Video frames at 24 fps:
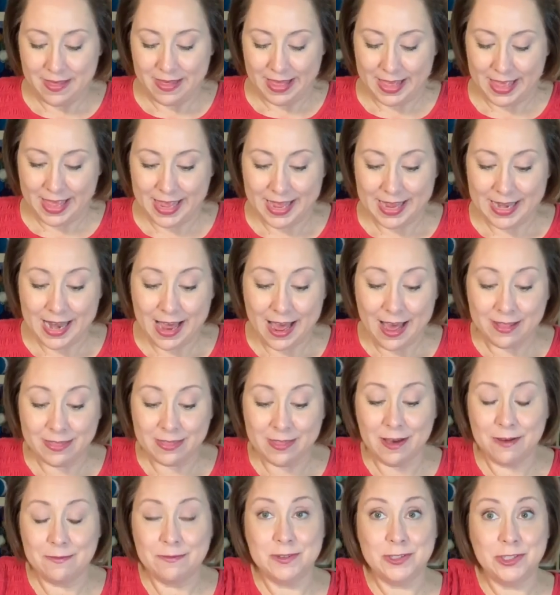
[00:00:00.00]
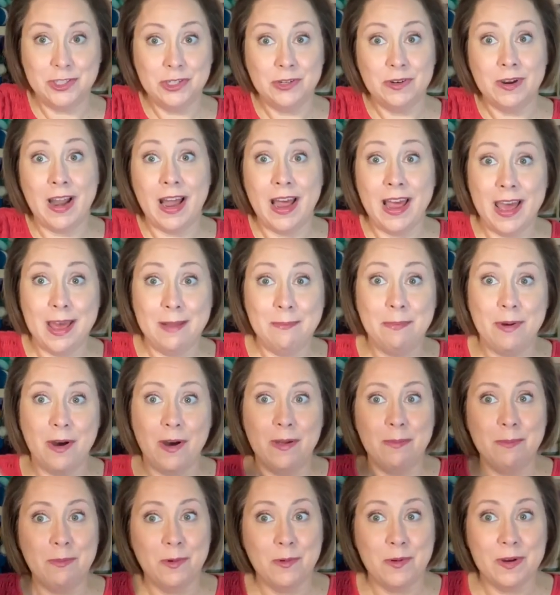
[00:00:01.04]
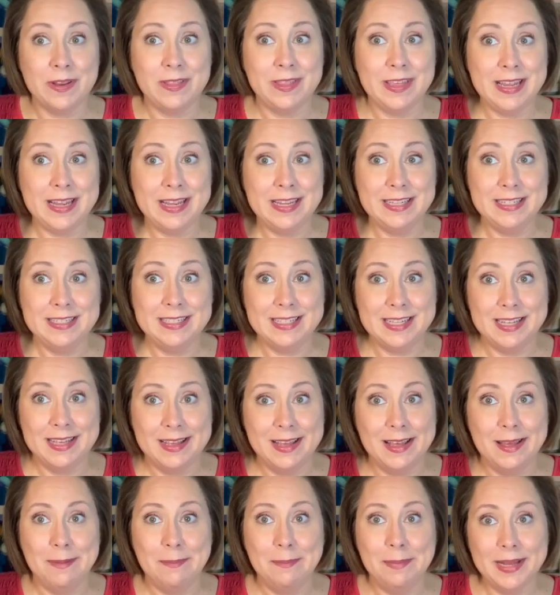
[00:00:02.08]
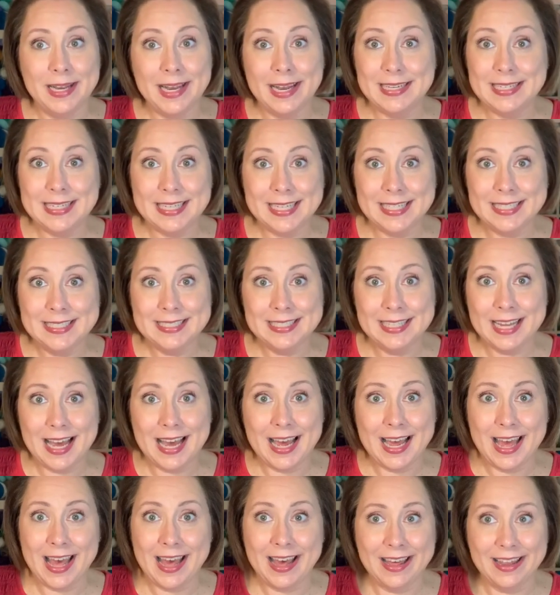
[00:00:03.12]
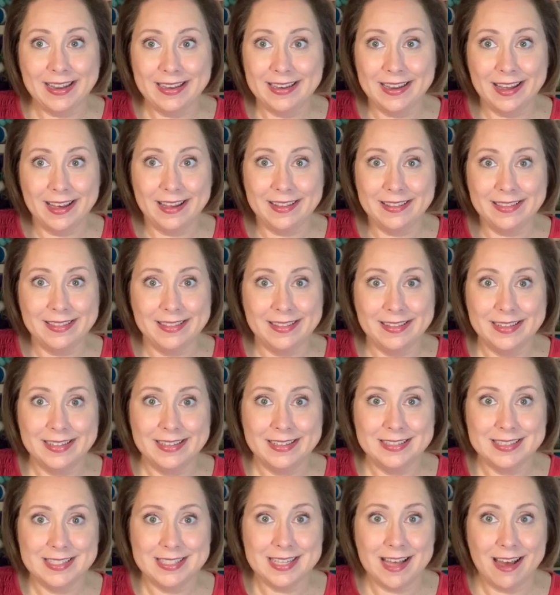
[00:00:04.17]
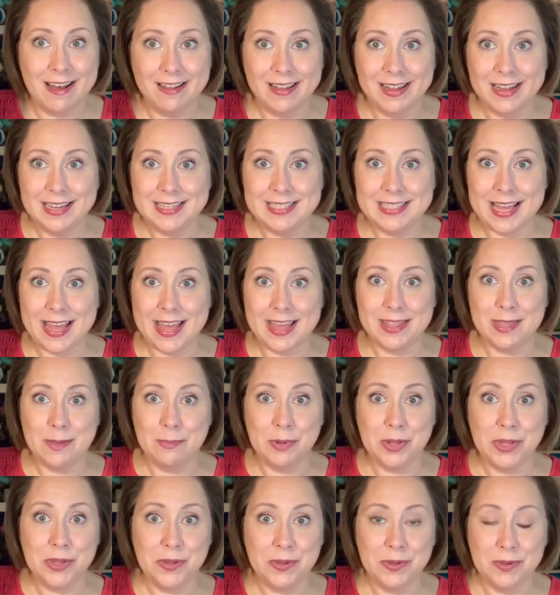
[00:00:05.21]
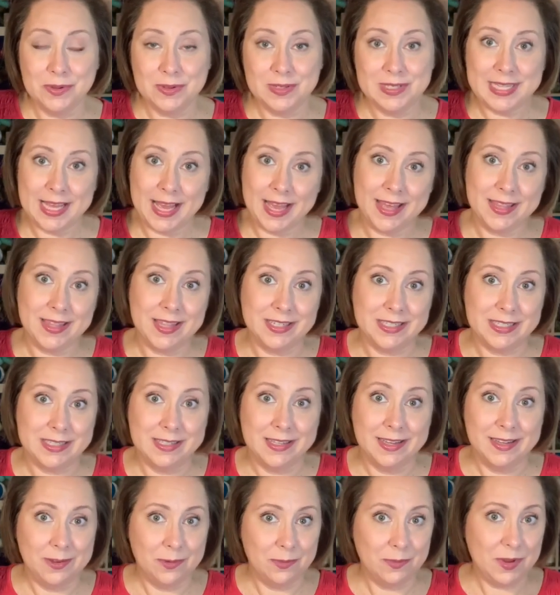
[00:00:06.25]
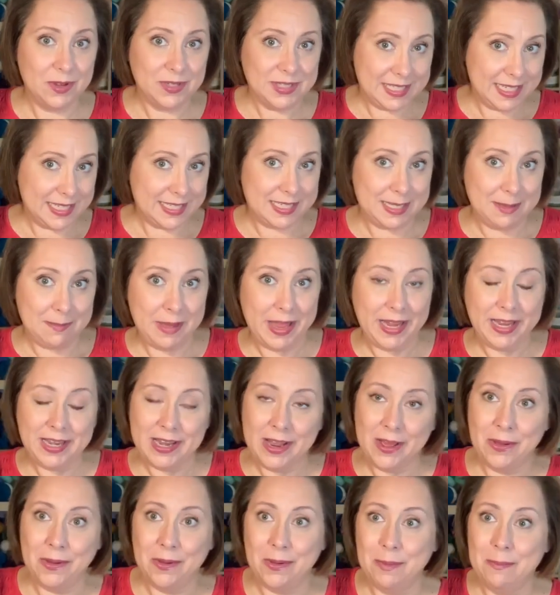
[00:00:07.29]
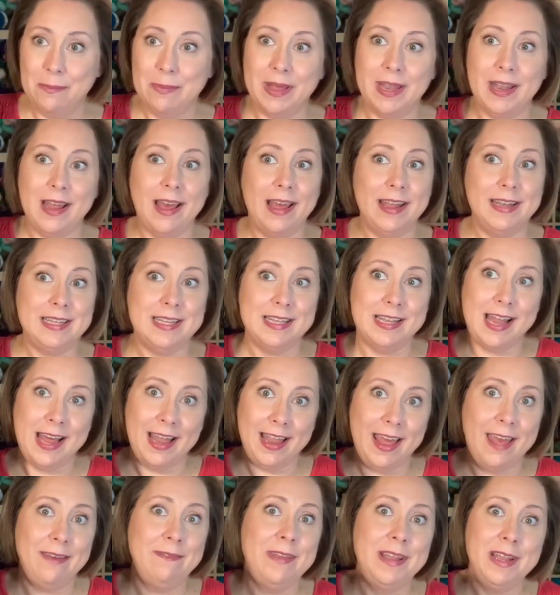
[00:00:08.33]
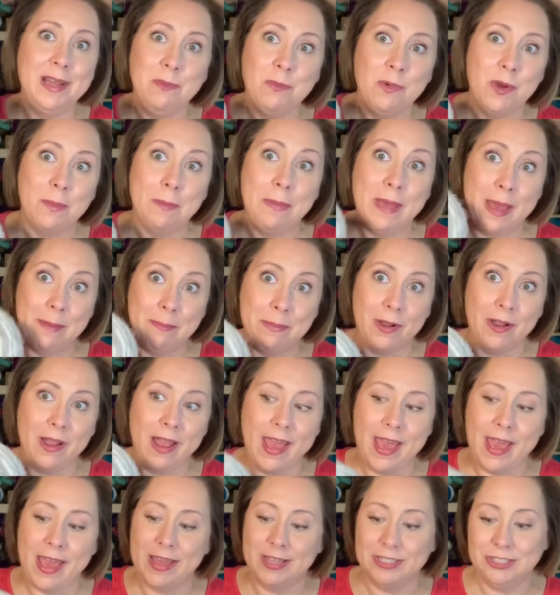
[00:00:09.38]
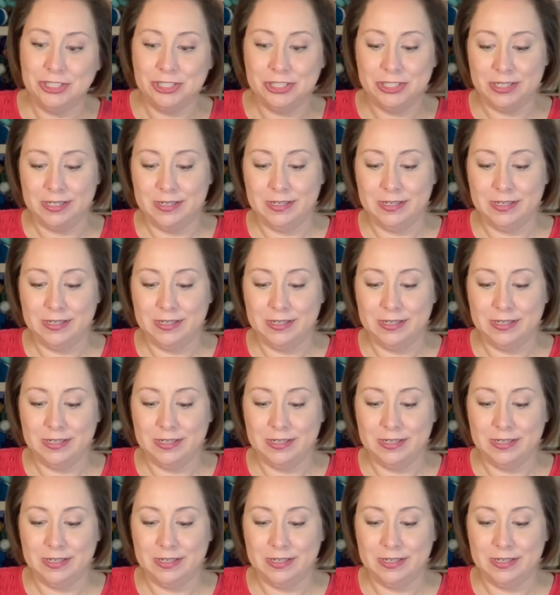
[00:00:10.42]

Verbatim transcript: And I thought for sure I had bought more of these, but I didn't. I had solids, I had the blues, I had the roasted tomato, but I did not have any more pepper ash.